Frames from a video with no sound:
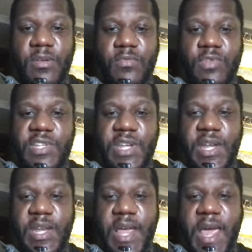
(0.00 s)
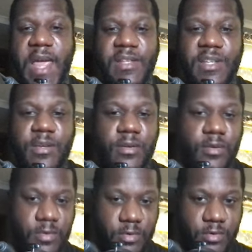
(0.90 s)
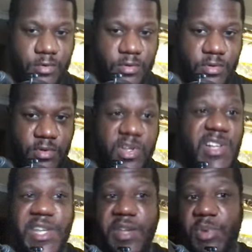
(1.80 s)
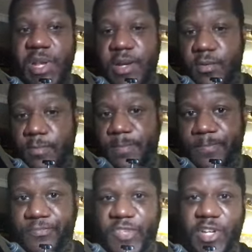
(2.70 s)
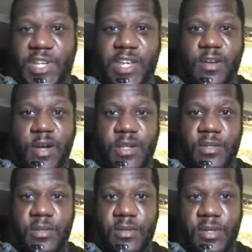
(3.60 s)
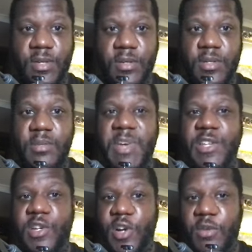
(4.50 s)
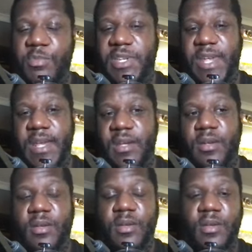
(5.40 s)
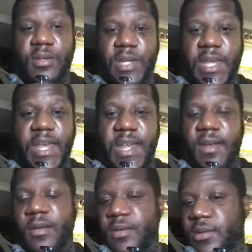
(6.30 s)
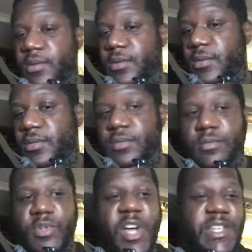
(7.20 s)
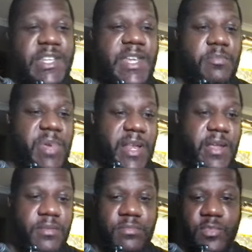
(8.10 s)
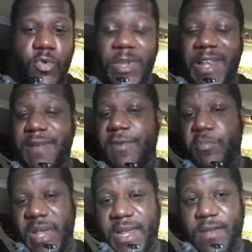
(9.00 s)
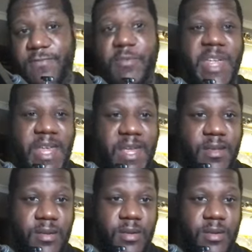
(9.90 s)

was sitting at 19 billion. Okay, guys, just imagine OpSec hitting 19 billion or 11 billion from here,